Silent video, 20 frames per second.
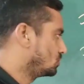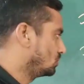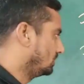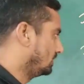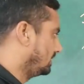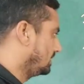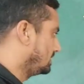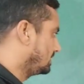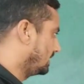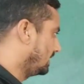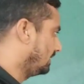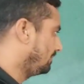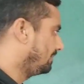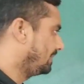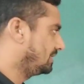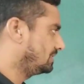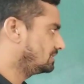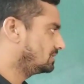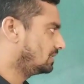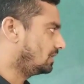So these
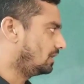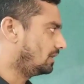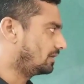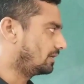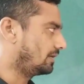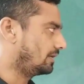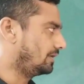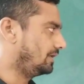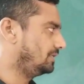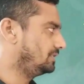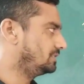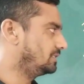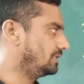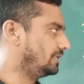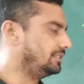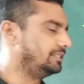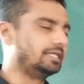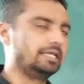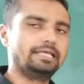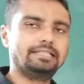elements are arranged
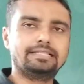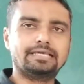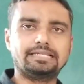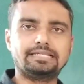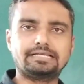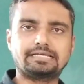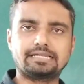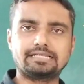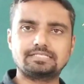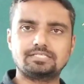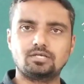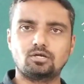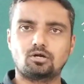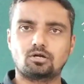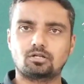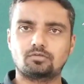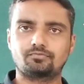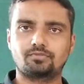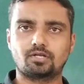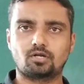in the increasing
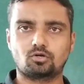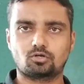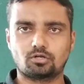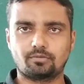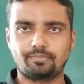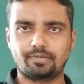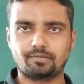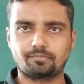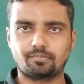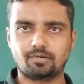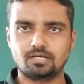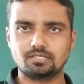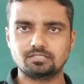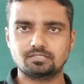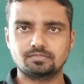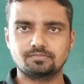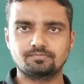order of their atomic mass.